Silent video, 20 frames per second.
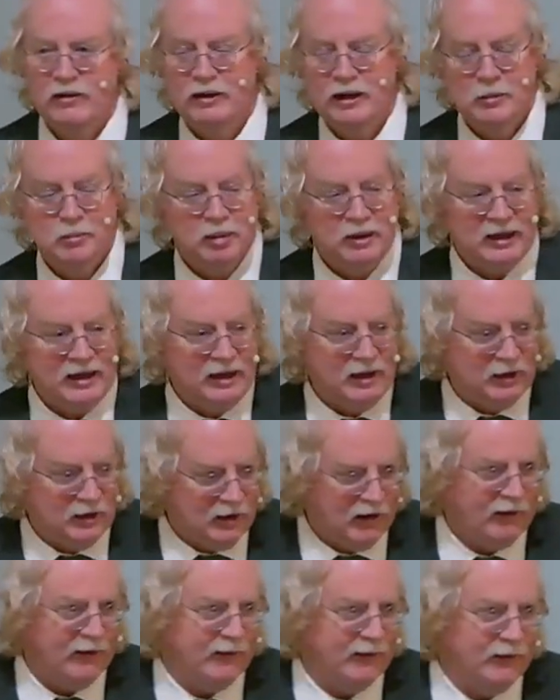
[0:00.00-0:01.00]
and playing
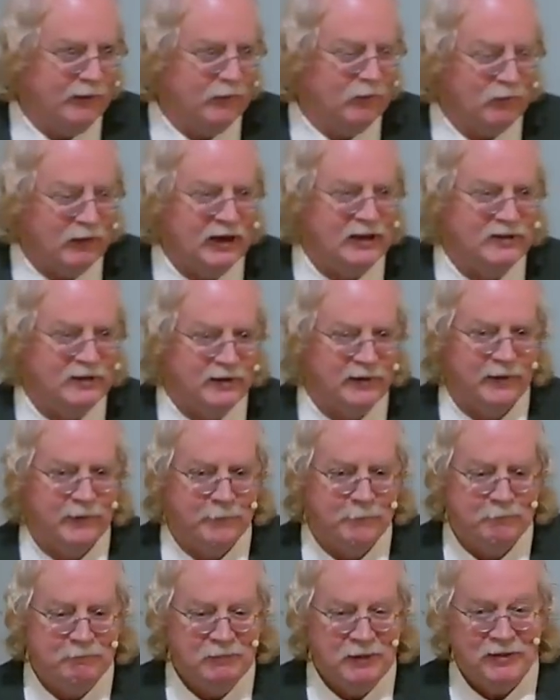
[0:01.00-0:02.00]
god right there
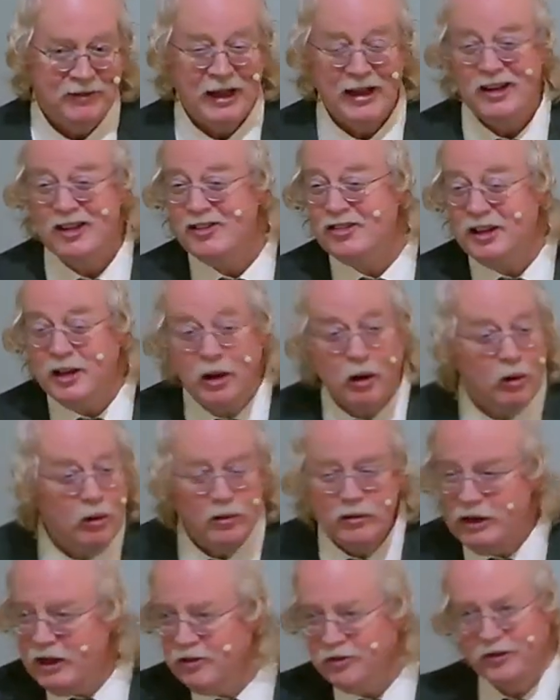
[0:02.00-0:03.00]
that is the
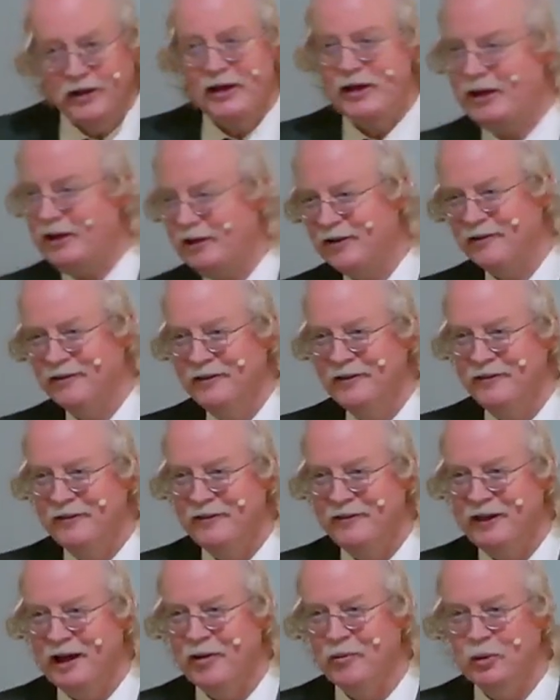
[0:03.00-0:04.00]
only thing
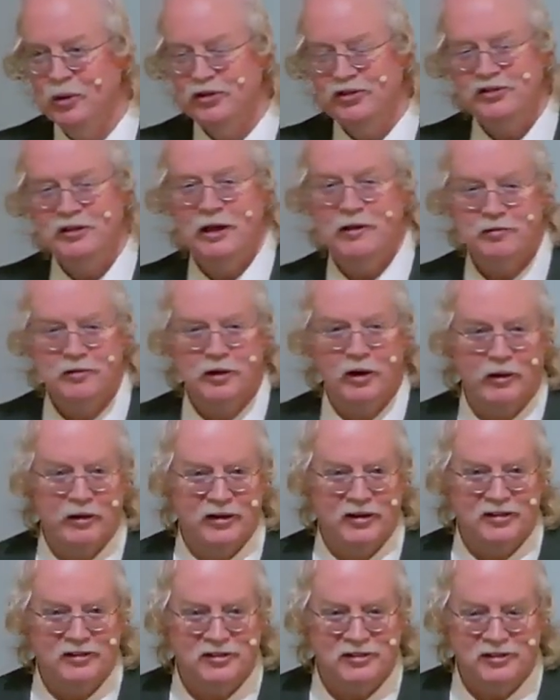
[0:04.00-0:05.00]
that will safeguard
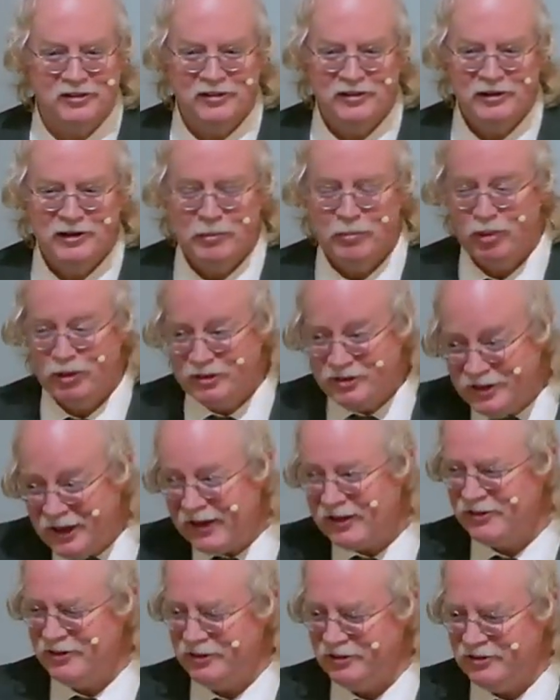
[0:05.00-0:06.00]
us and
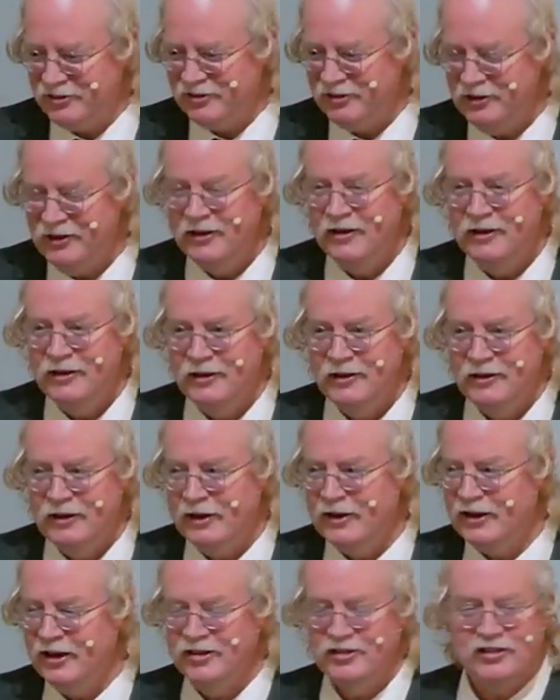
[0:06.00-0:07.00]
protect us
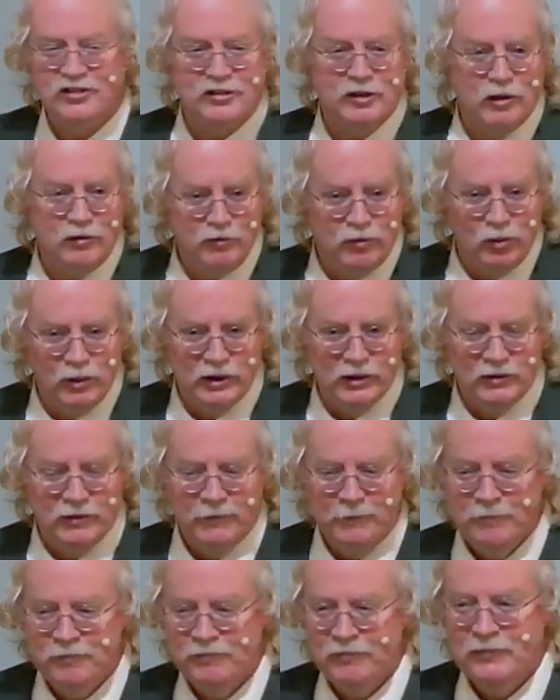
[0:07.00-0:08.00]
against self-will
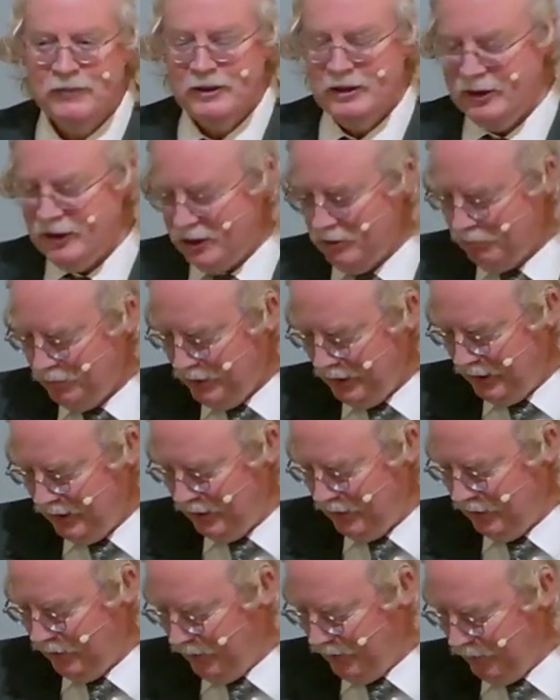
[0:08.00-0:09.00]
and playing
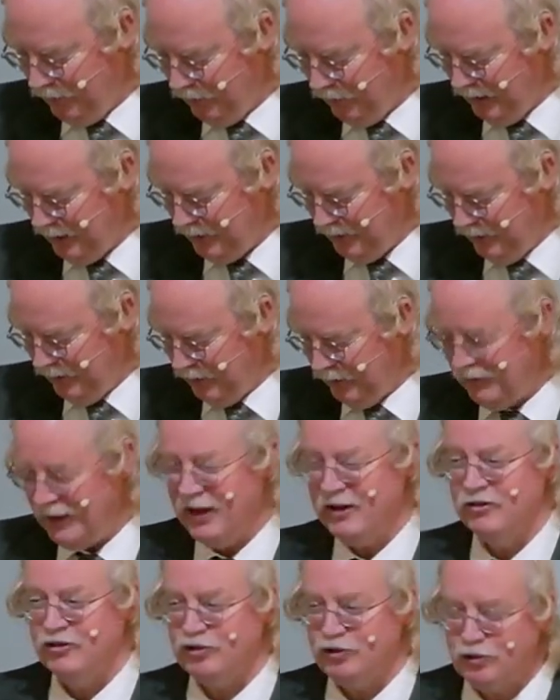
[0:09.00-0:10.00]
god right there
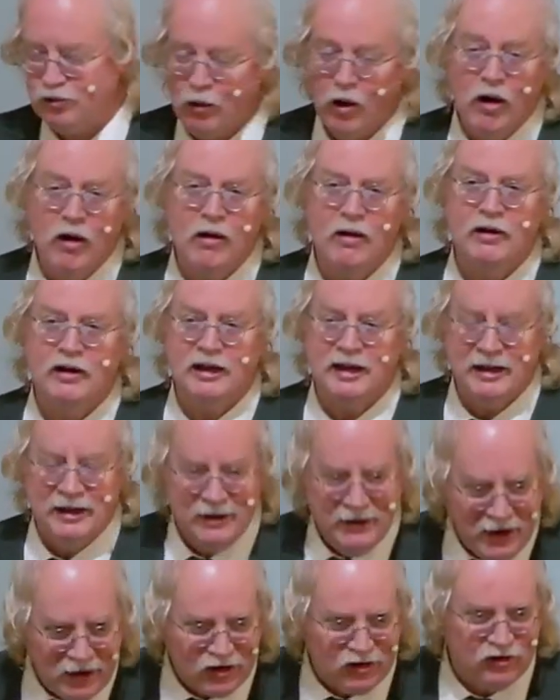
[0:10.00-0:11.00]
that strong
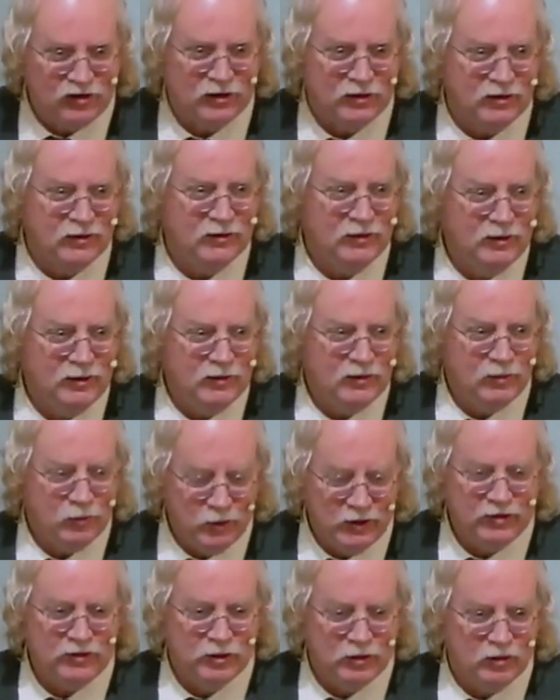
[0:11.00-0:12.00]
connection
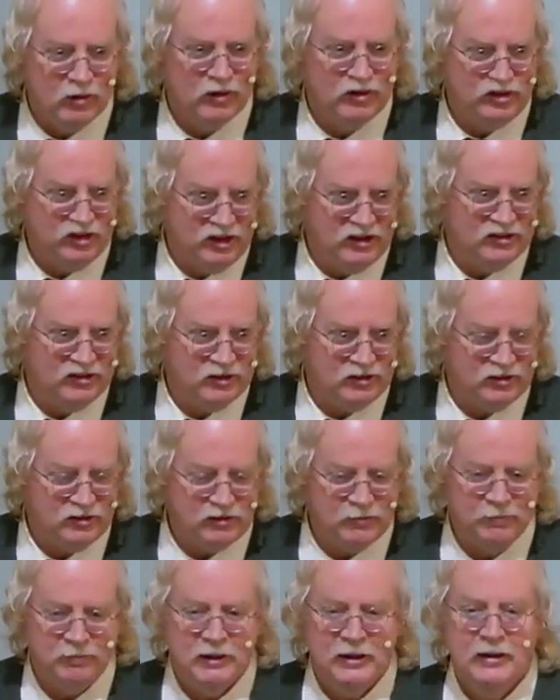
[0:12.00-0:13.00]
with the lord jesus
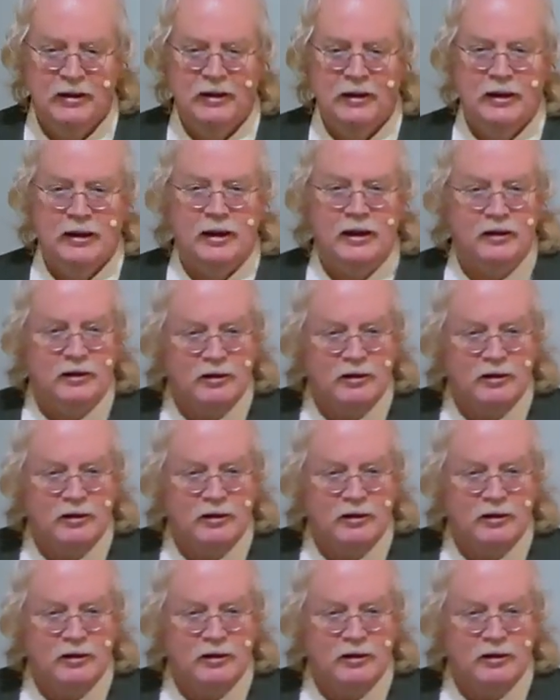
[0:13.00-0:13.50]
and